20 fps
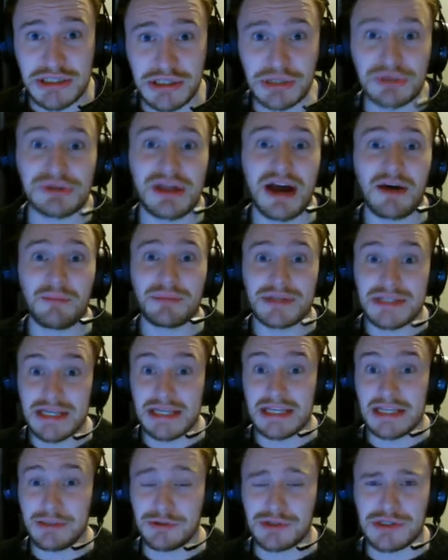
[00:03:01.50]
to go down,
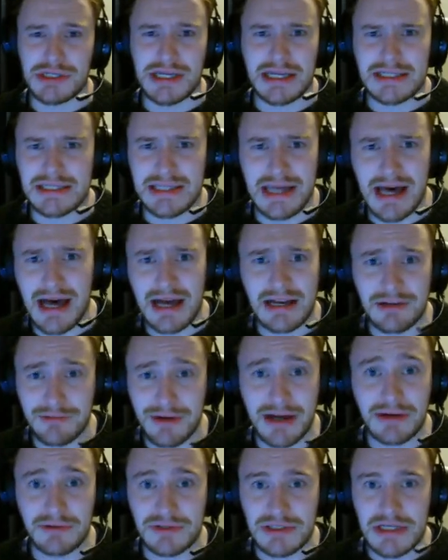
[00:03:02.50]
particularly once you get to the higher
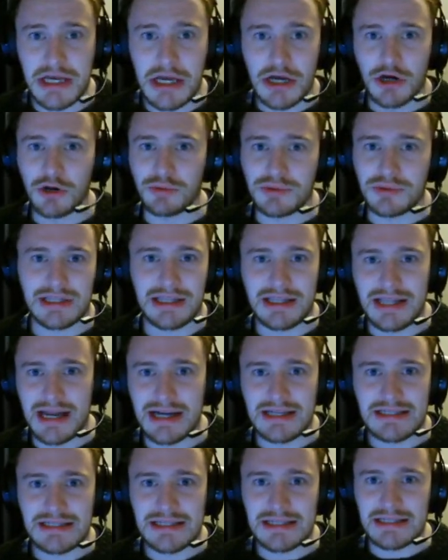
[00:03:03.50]
rounds up to the
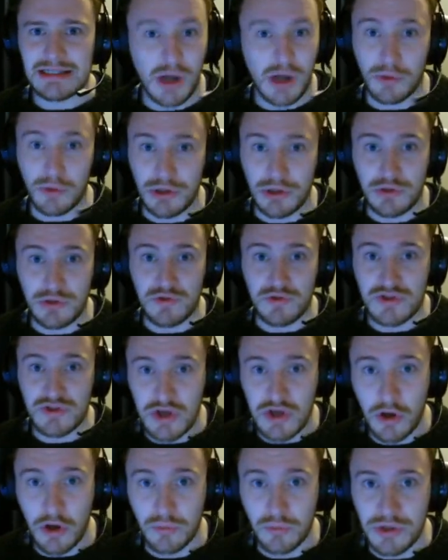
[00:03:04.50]
90s and
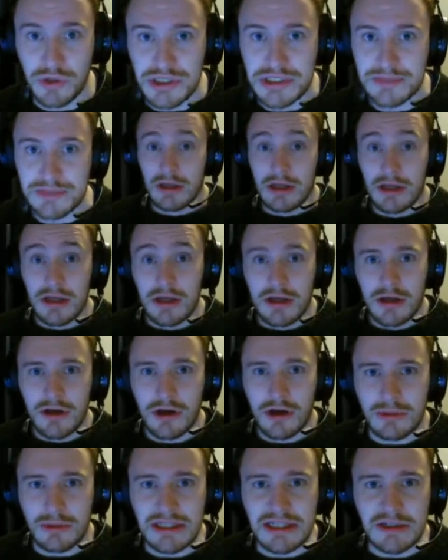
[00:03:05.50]
100s onwards.
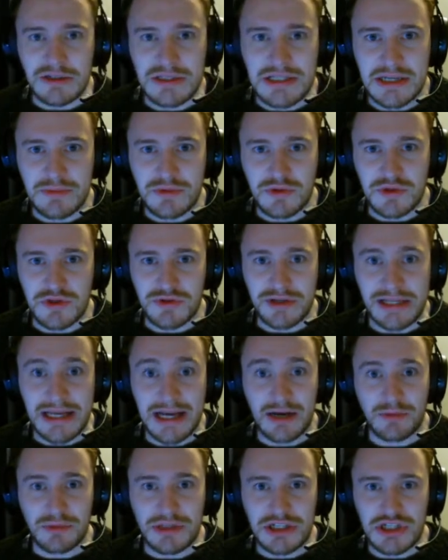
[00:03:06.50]
A couple of little tips which
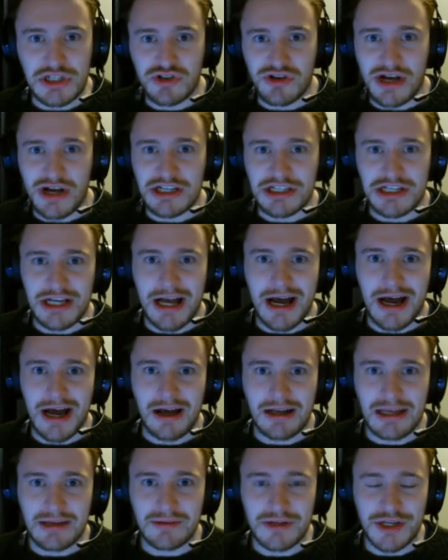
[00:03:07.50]
really help with this strategy
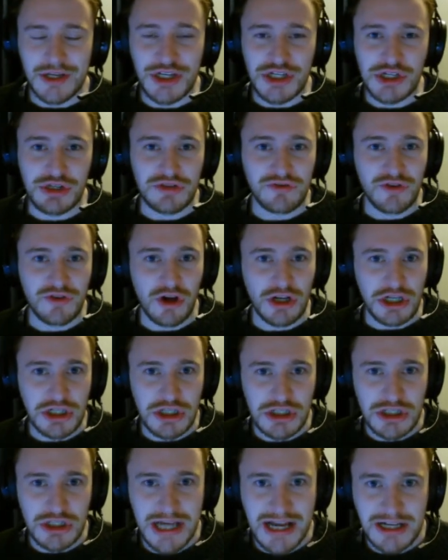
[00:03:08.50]
are making sure you've got an
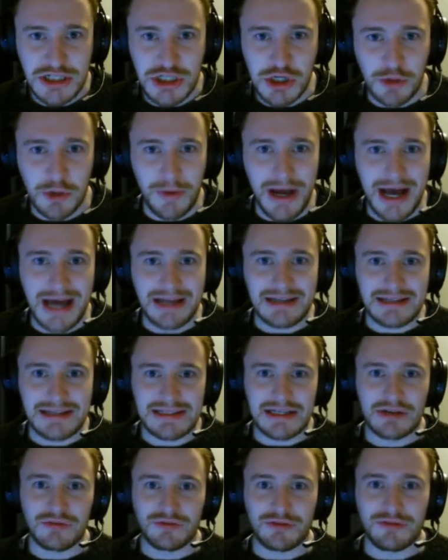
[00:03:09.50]
attack chopper and a
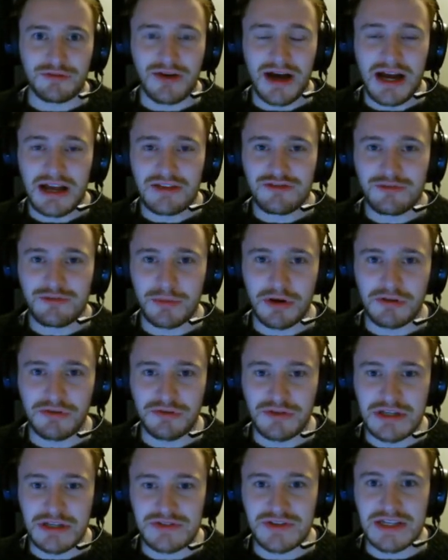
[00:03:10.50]
self-revive.
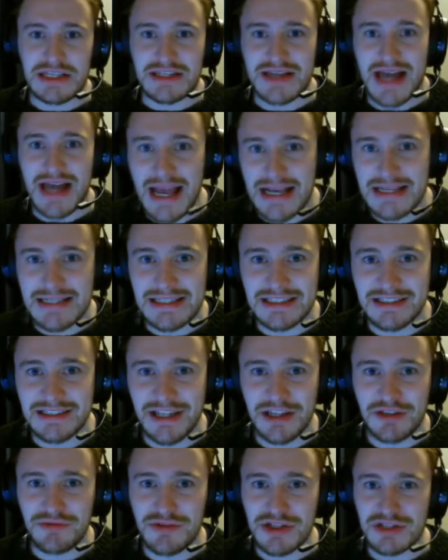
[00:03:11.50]
Both of these things are
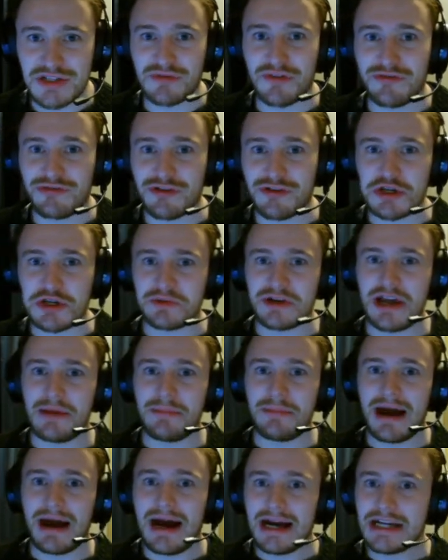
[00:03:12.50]
excellent, and there is a
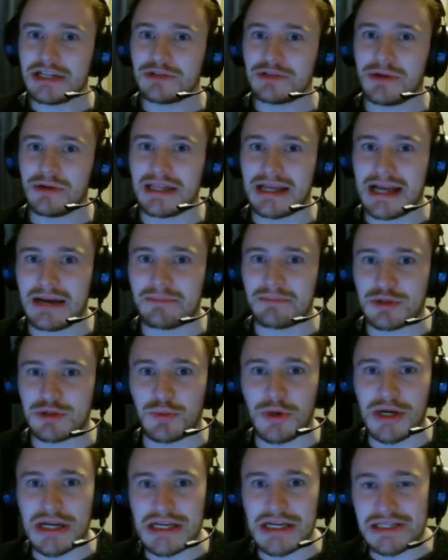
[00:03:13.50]
refrigerator behind where the camp
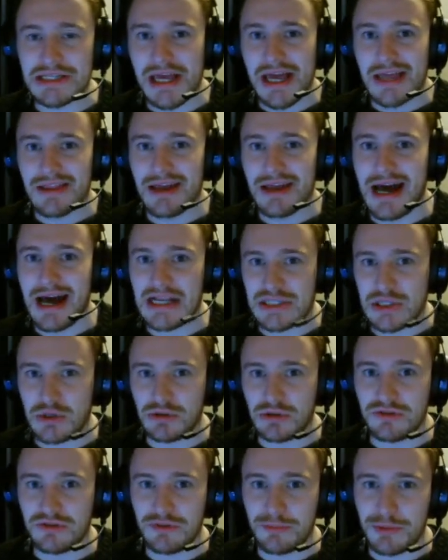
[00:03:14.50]
spot is that has
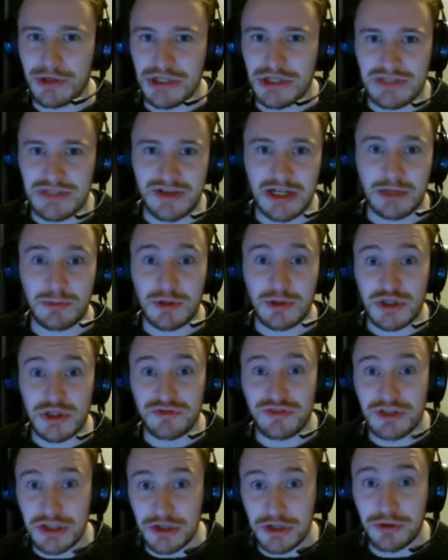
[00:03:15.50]
all of the perks available,
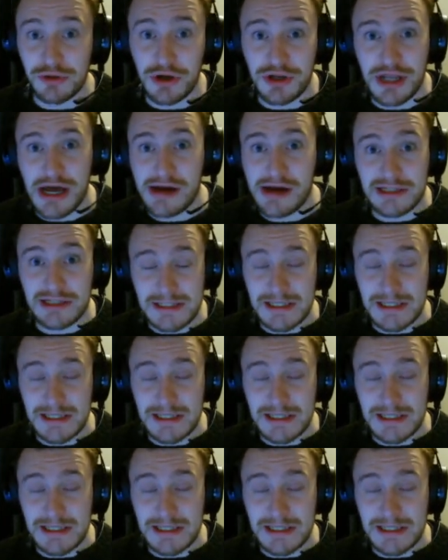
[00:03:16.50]
so if you do go down and